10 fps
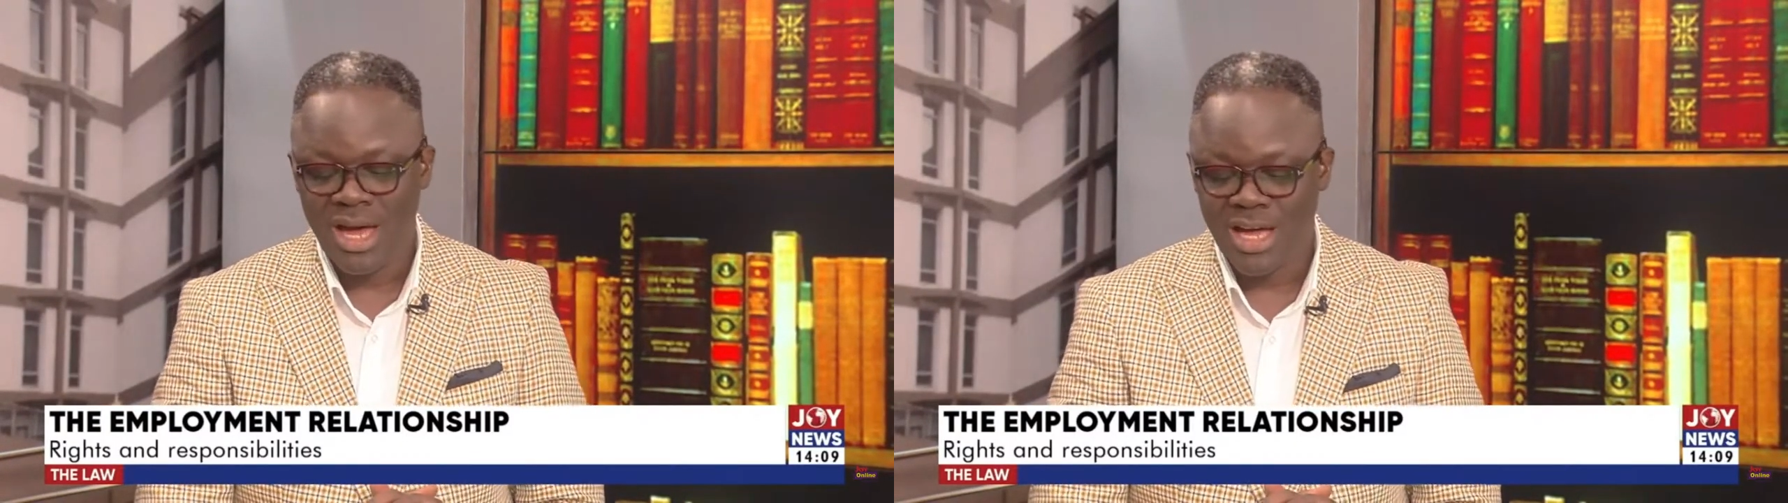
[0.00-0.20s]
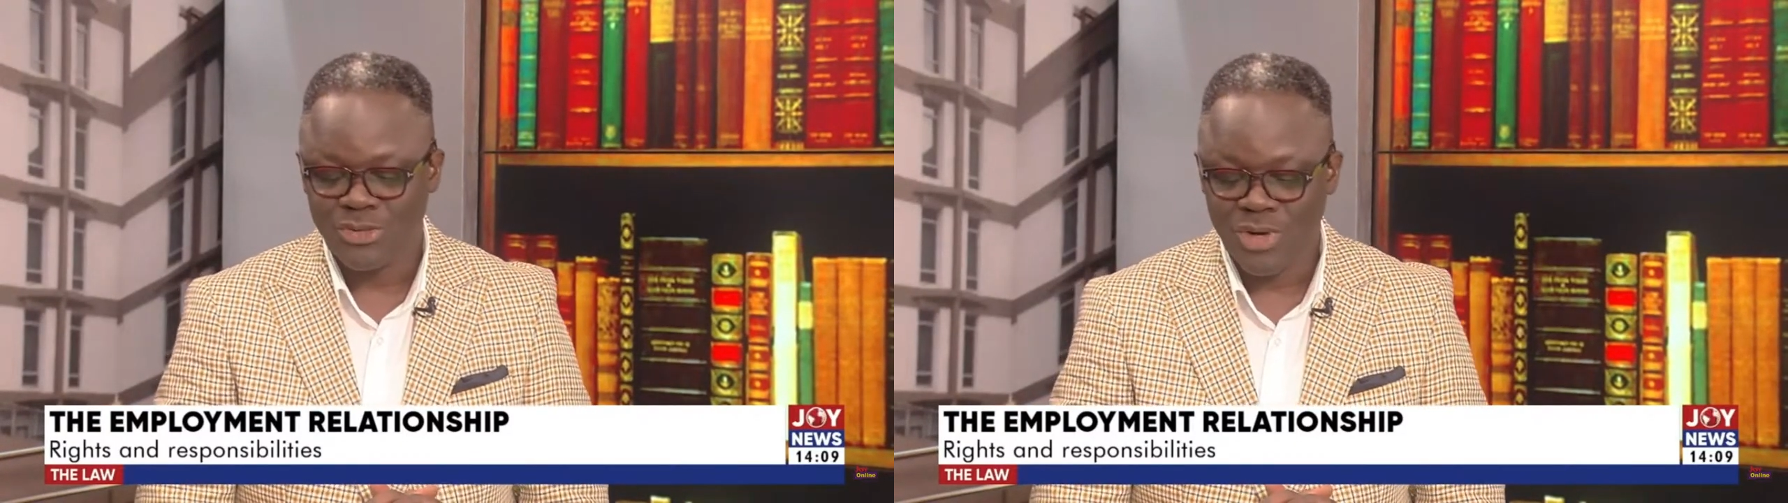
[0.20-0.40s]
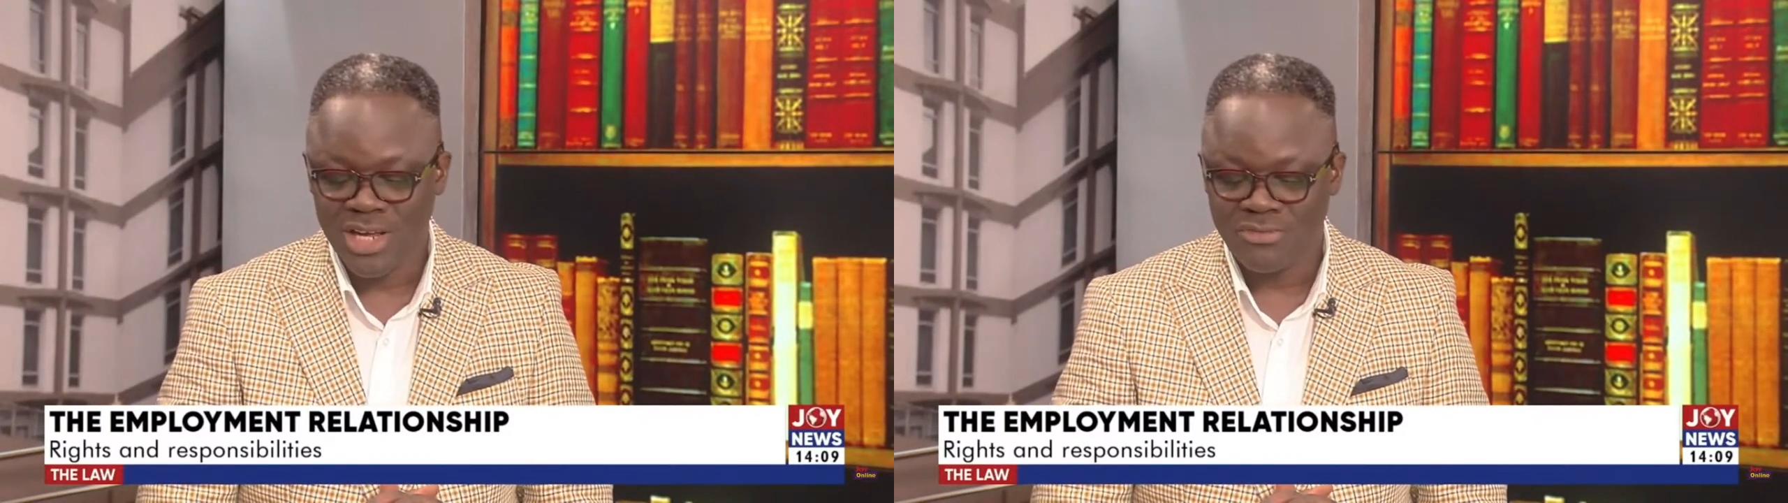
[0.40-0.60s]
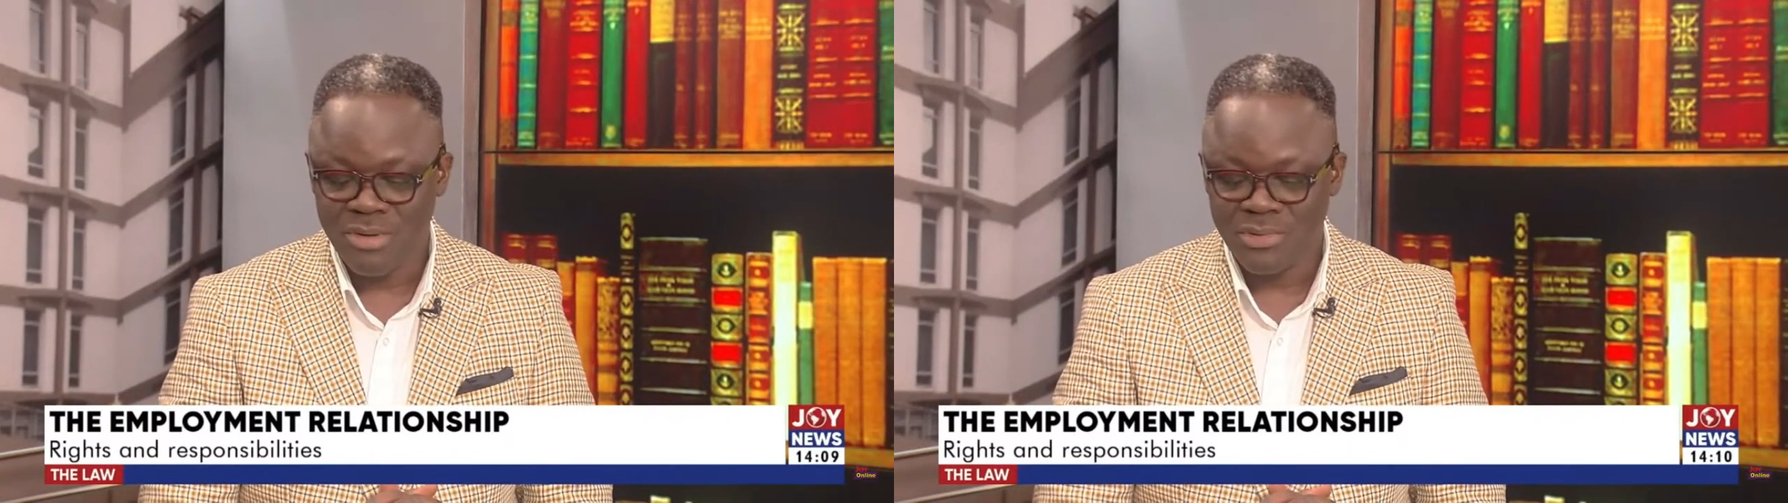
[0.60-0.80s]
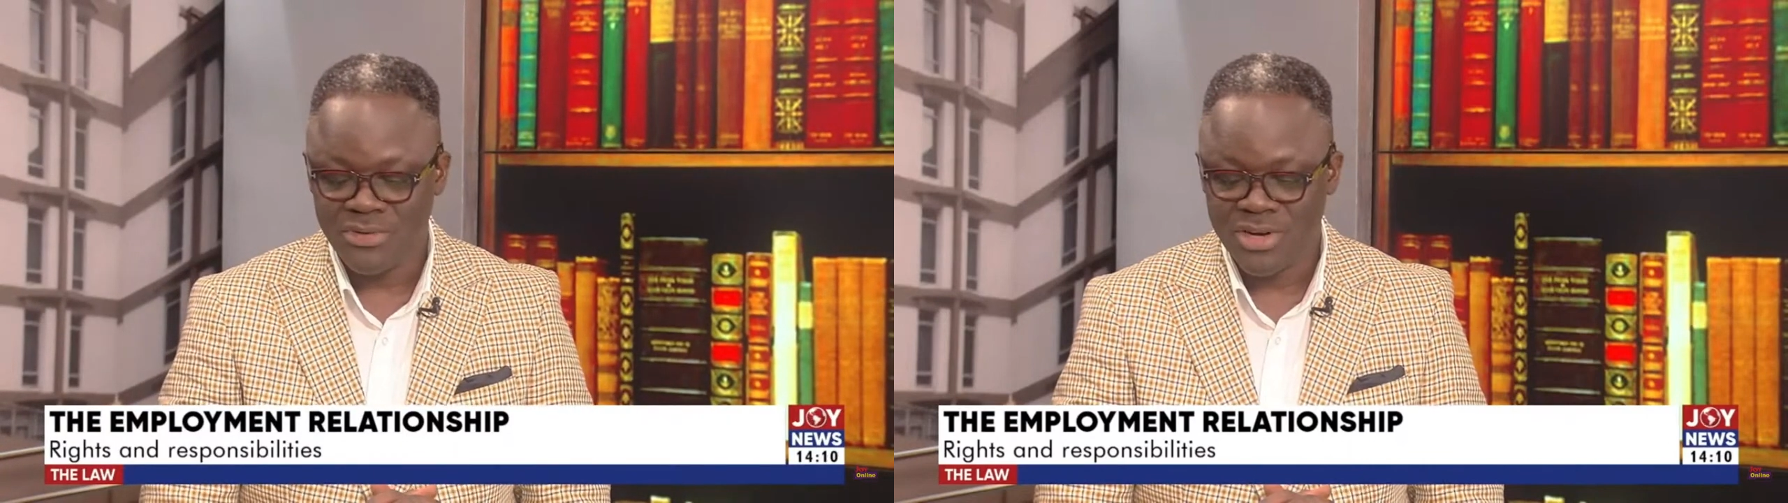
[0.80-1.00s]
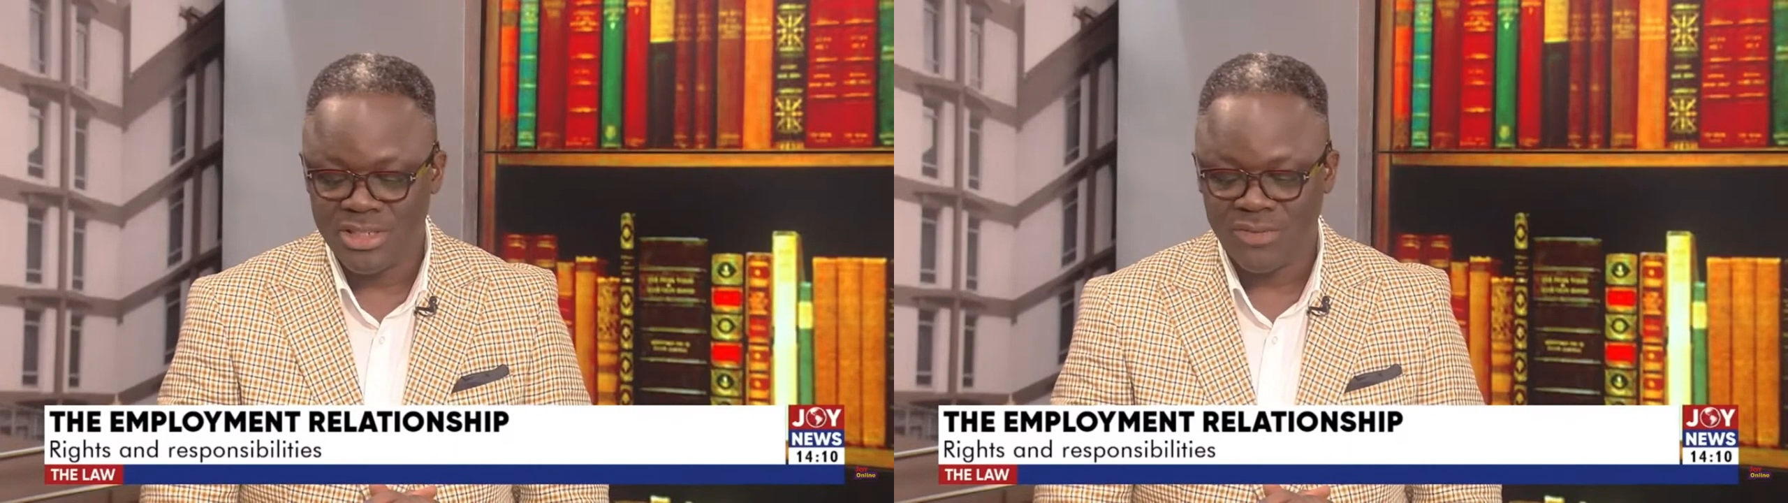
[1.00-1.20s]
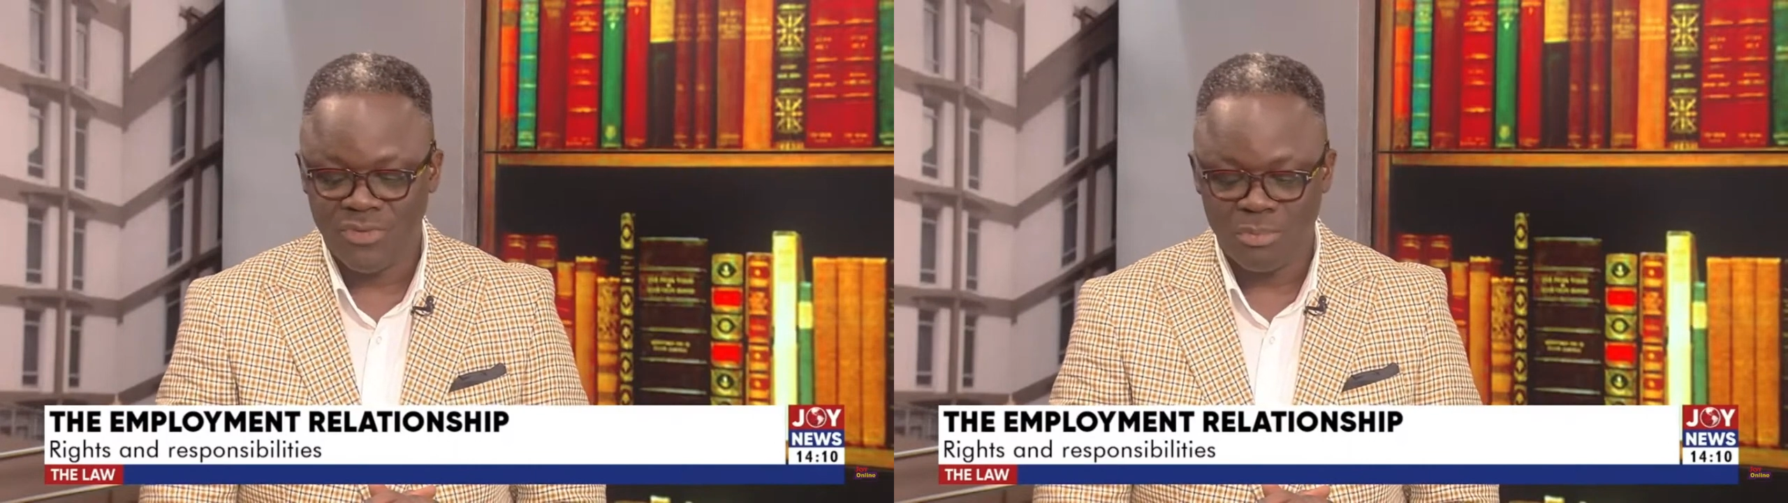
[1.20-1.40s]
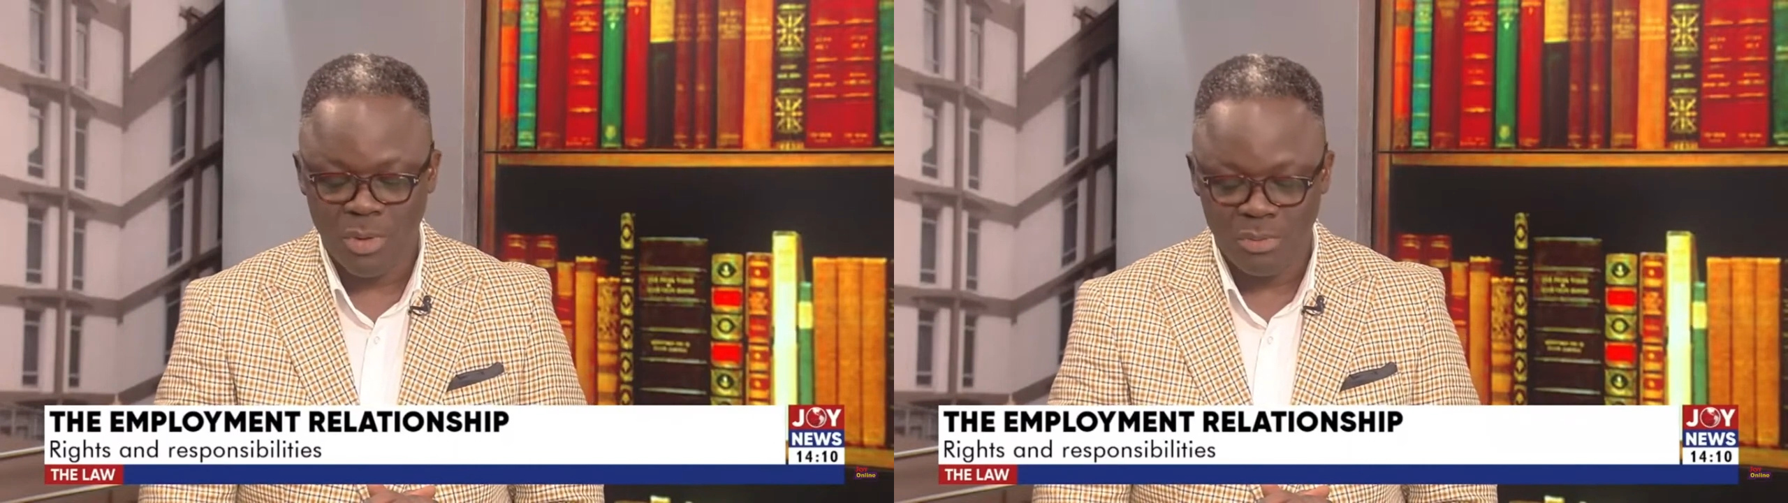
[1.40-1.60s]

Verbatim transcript: as well as remuneration for